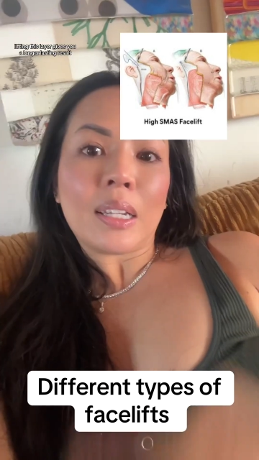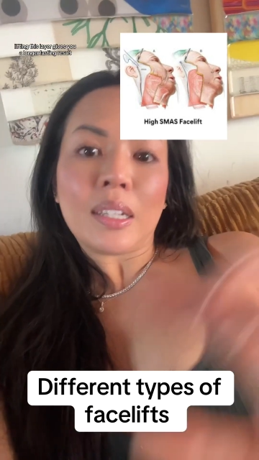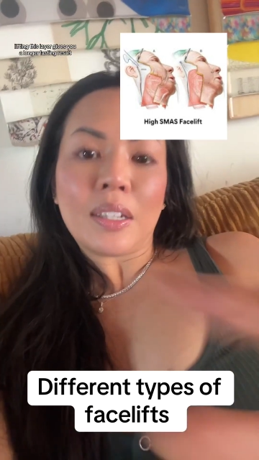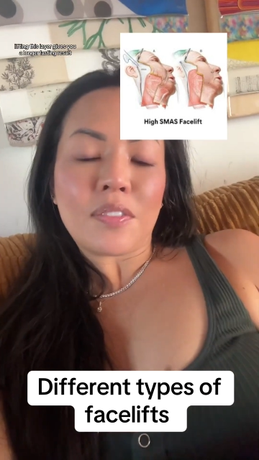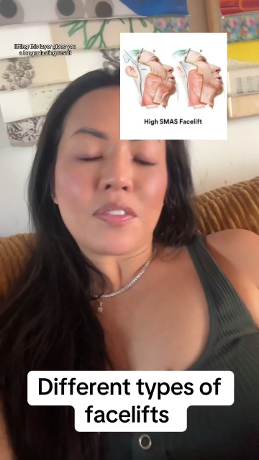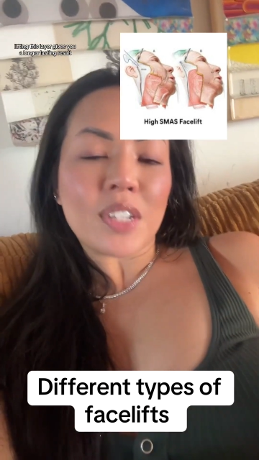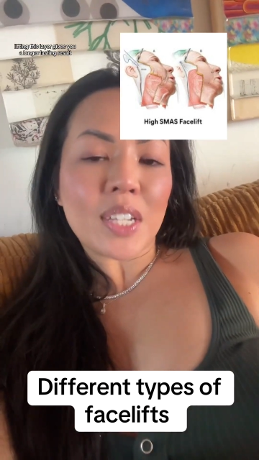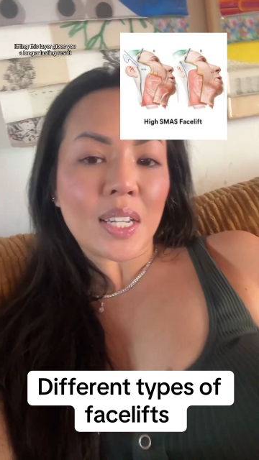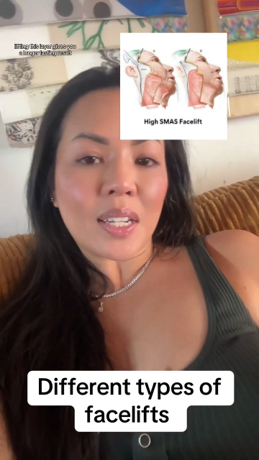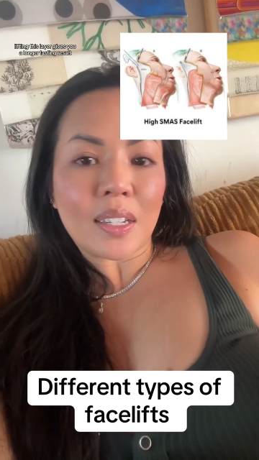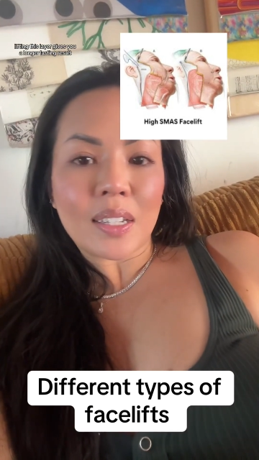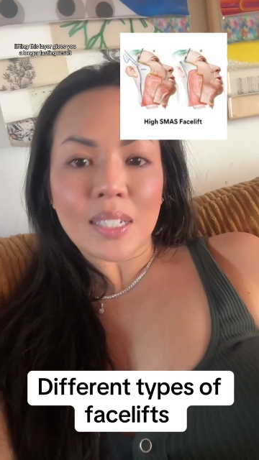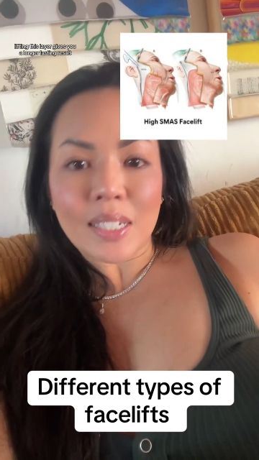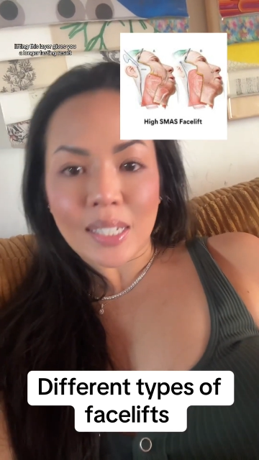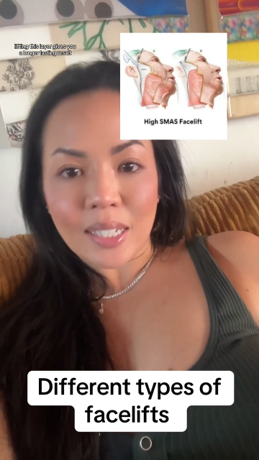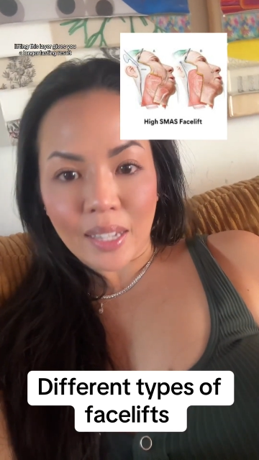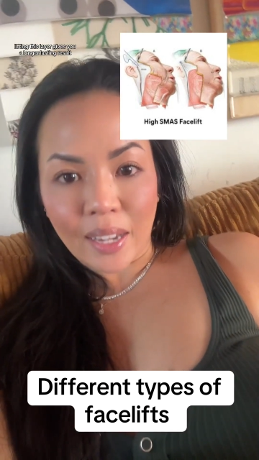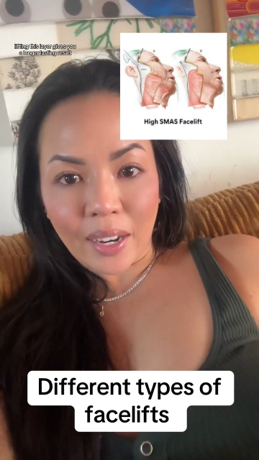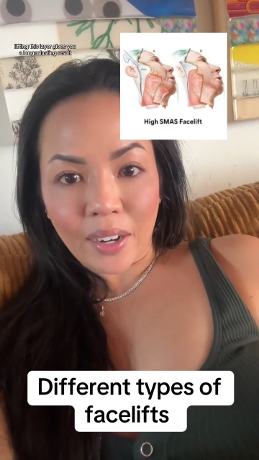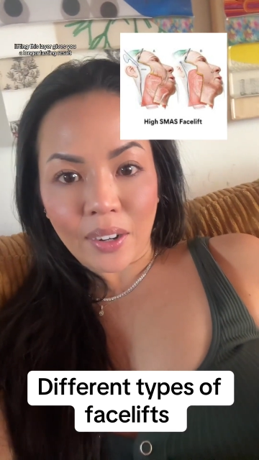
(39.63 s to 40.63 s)
Lifting
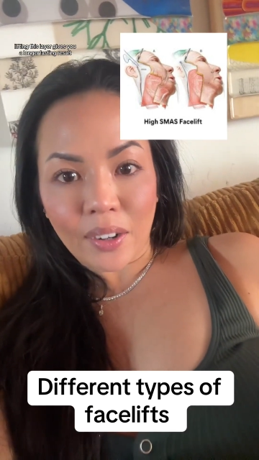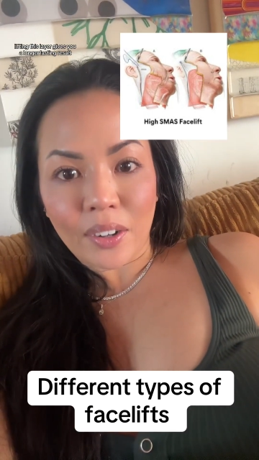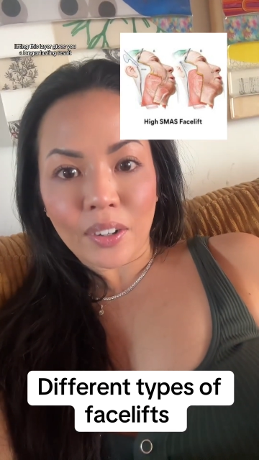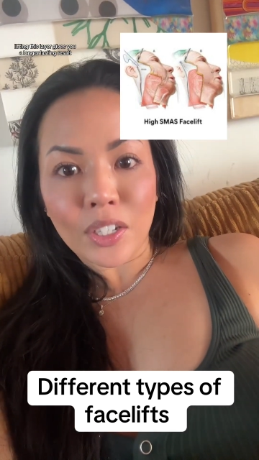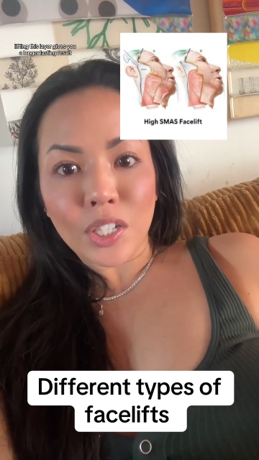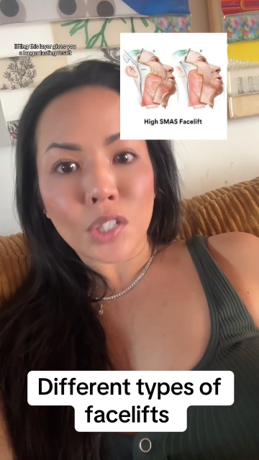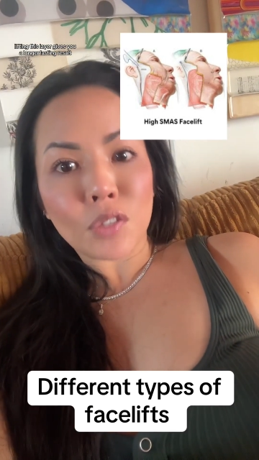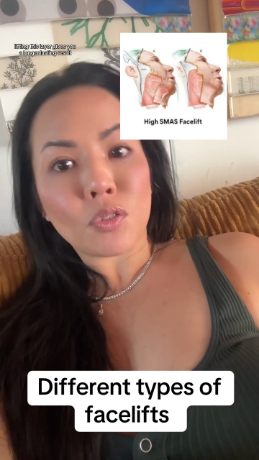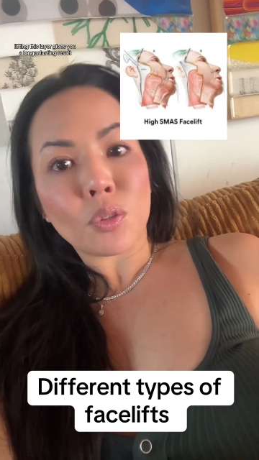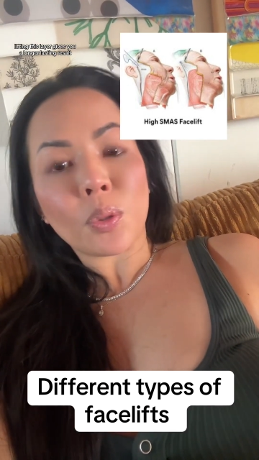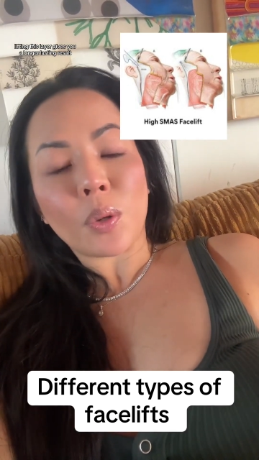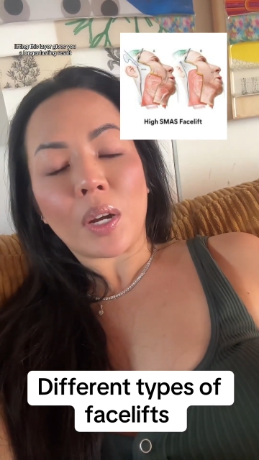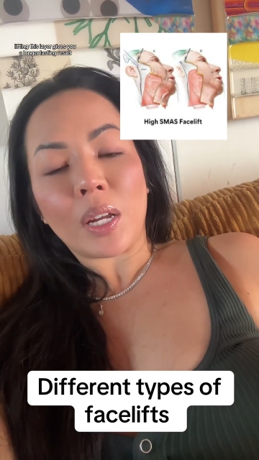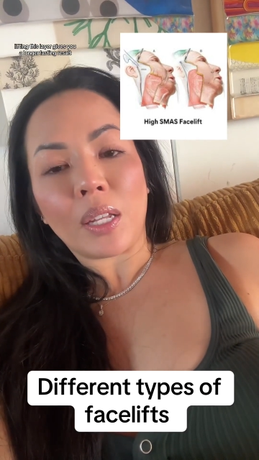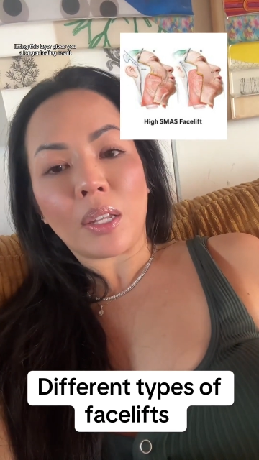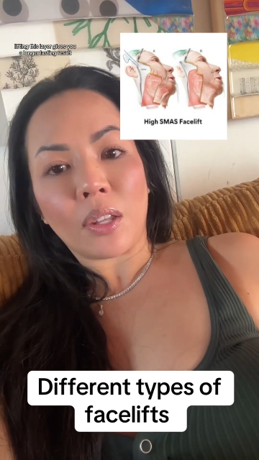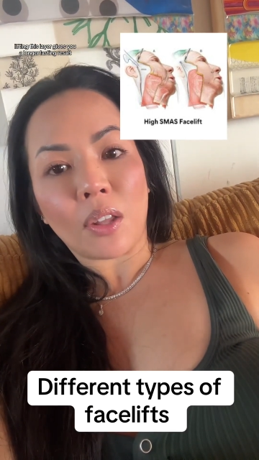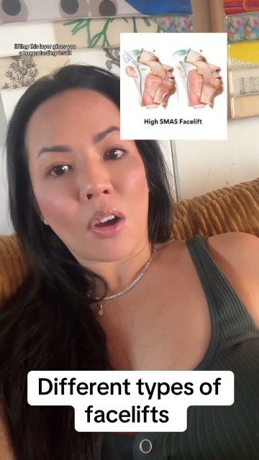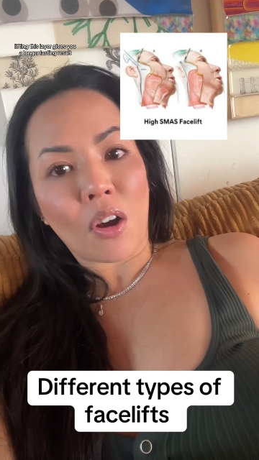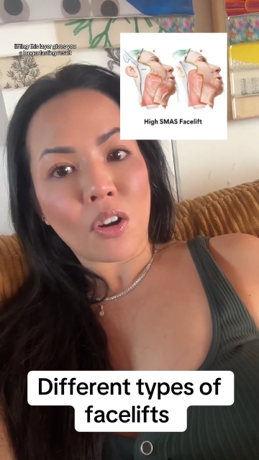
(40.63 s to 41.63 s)
this layer gives you a
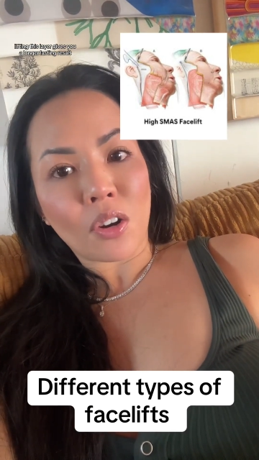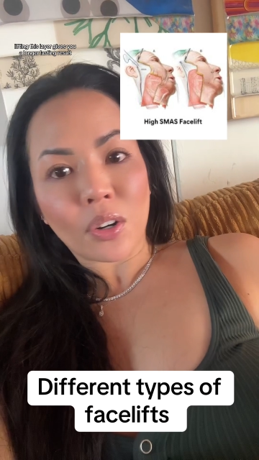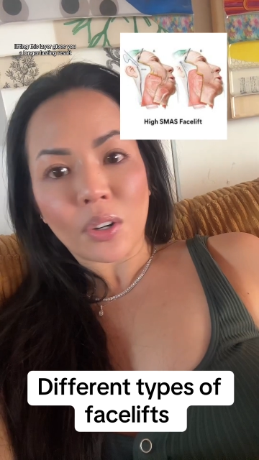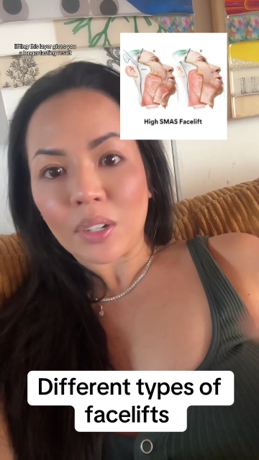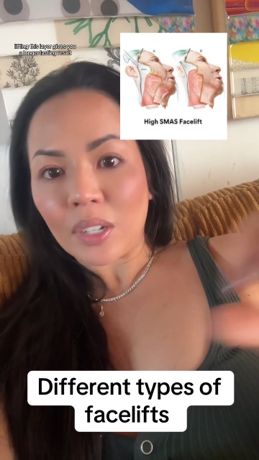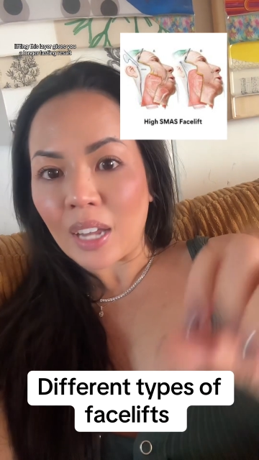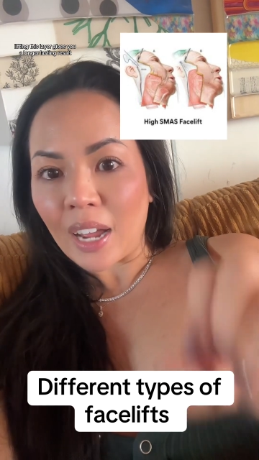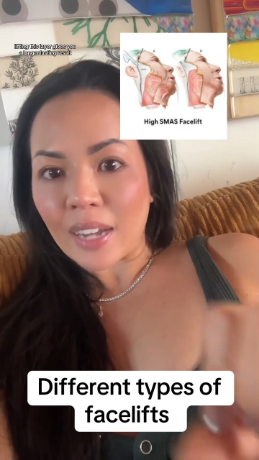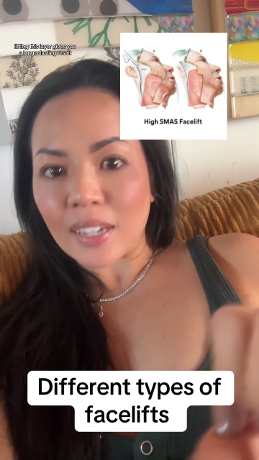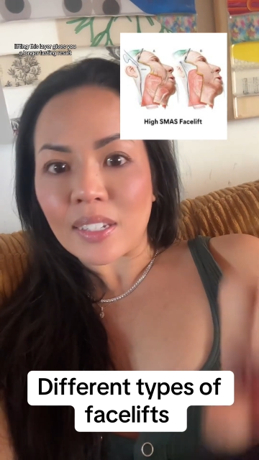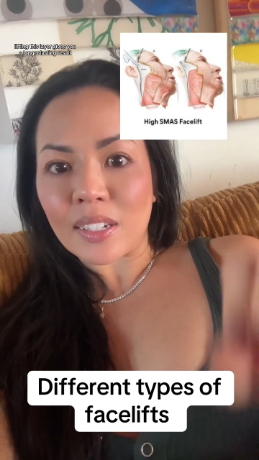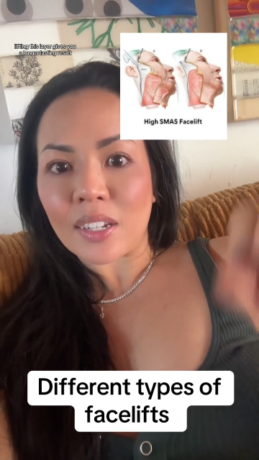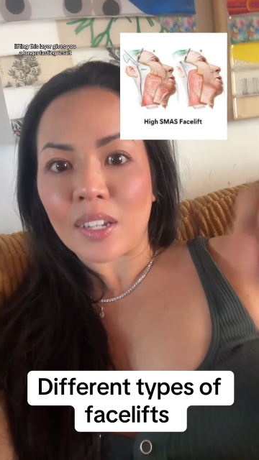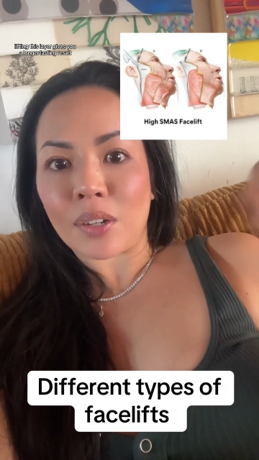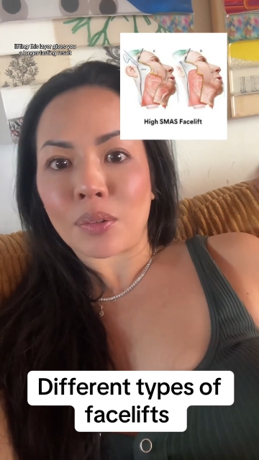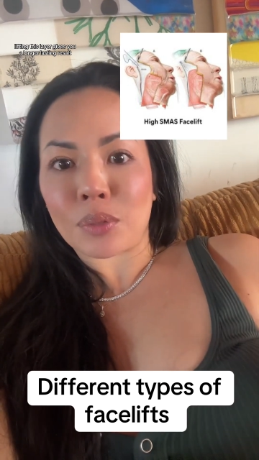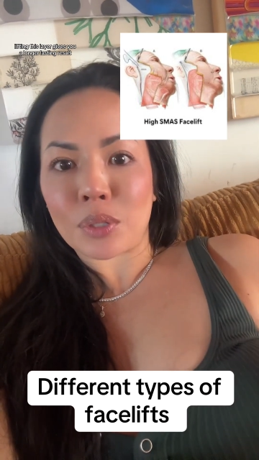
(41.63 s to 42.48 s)
longer lasting